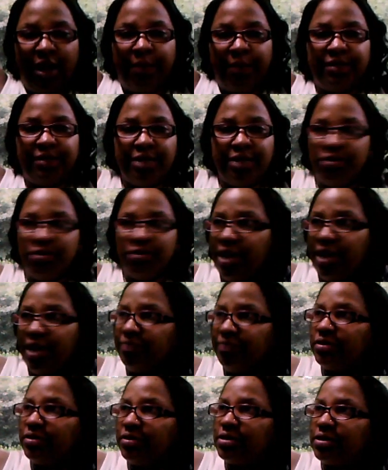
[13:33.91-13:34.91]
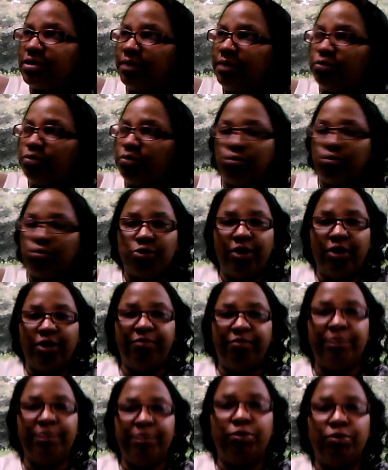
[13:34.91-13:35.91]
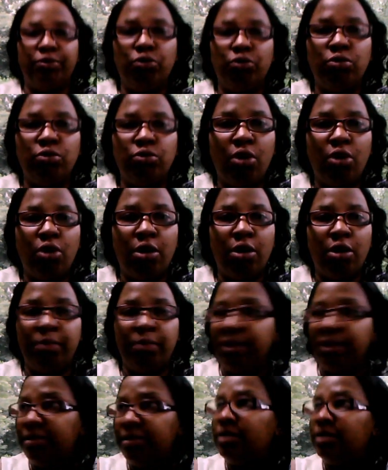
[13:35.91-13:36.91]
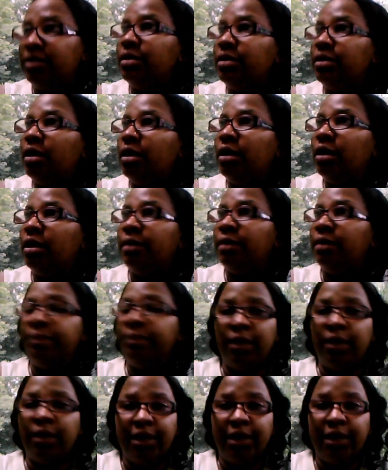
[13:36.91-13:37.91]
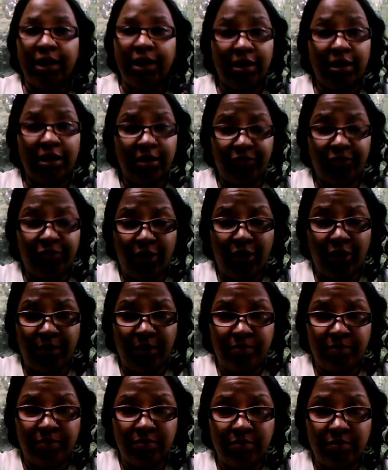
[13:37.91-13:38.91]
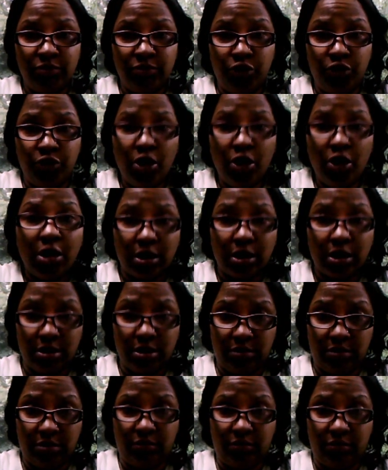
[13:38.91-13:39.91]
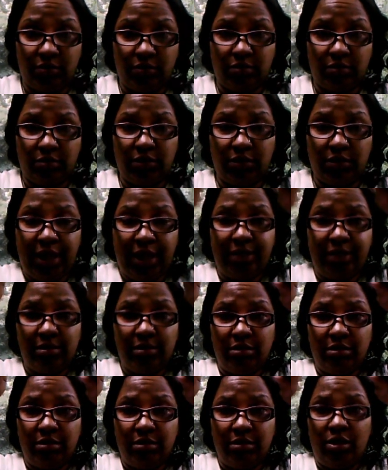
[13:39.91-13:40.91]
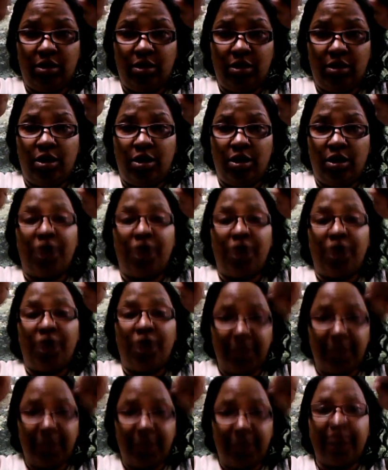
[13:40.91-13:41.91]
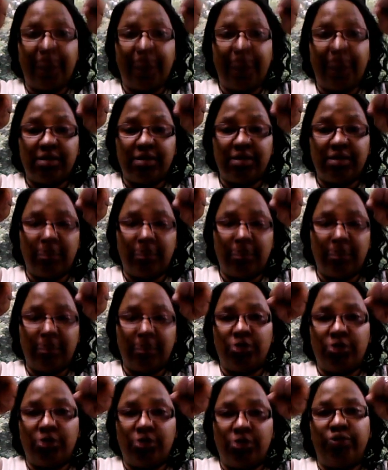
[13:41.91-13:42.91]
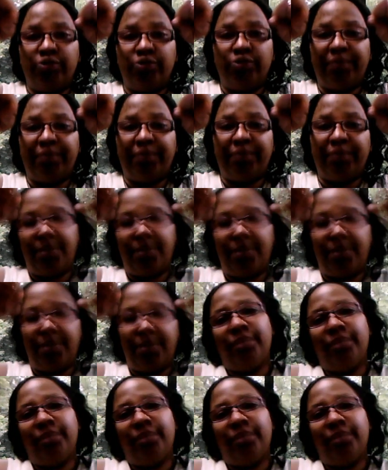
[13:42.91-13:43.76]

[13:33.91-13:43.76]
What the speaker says: But then you have the subgroups. You have people who are maybe from New York that are thinking about, surgery, blah, blah, blah, blah.